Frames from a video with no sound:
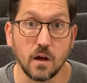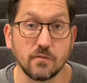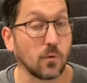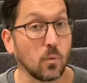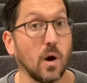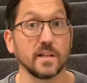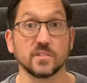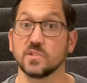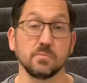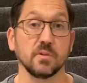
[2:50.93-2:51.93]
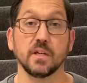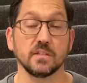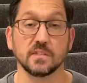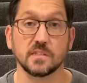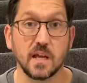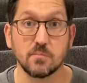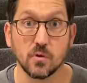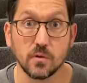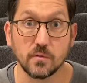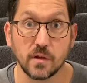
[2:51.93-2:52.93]
For one, it's simply
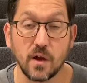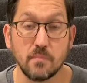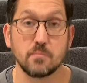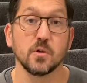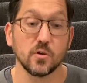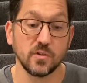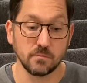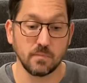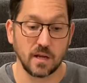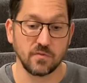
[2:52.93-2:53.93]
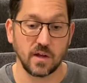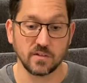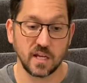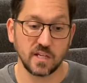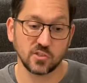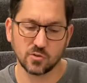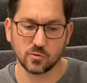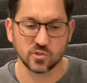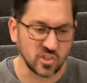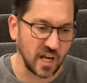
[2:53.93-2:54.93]
unstable. If I'm building my foundation
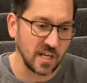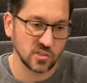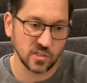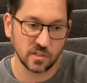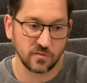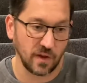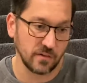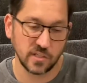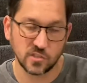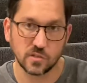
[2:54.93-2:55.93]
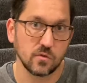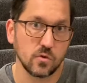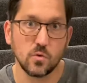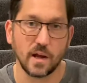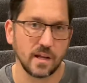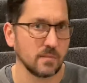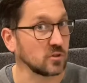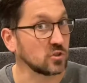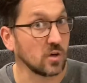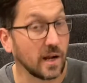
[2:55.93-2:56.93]
or changing the foundation of who I am
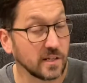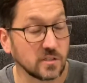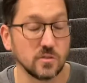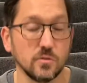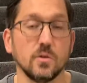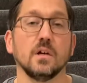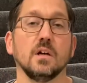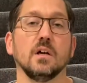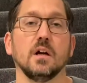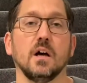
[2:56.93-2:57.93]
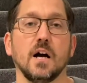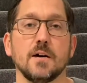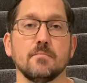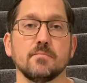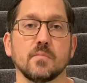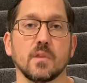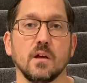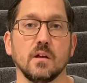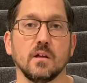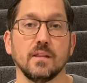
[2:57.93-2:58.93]
or trying to,
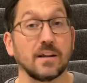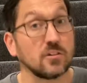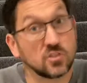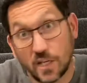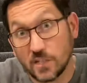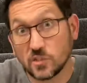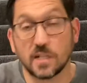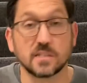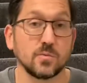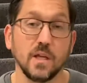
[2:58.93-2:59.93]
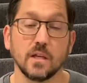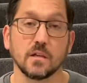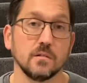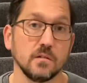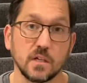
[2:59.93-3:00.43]
that could change next week.